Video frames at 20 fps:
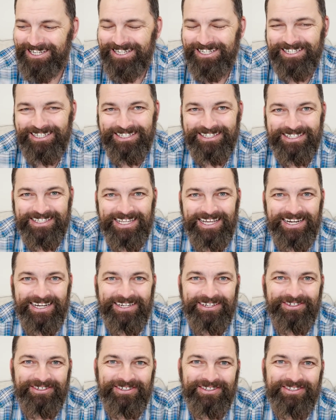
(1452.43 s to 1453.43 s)
is that
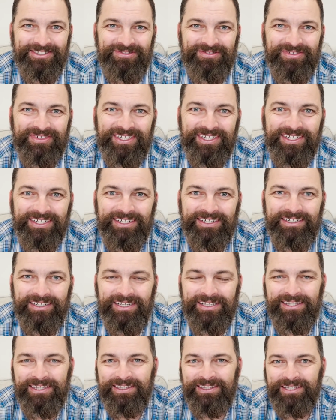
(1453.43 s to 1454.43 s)
entrance fee. And I
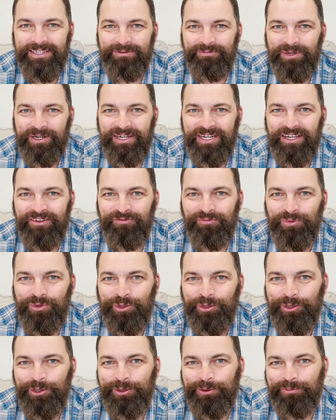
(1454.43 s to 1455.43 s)
think they'd probably have
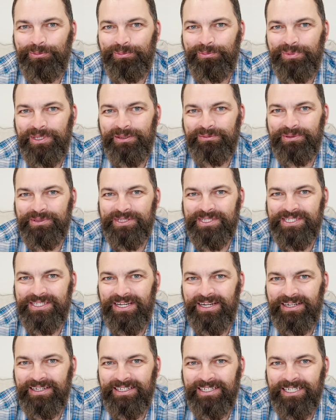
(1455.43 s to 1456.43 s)
more people
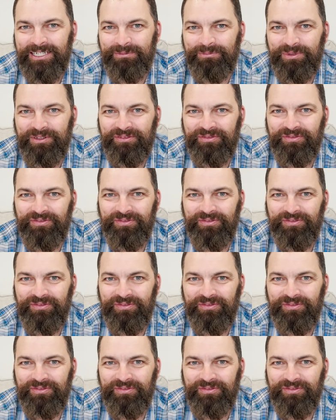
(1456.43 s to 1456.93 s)
signing up if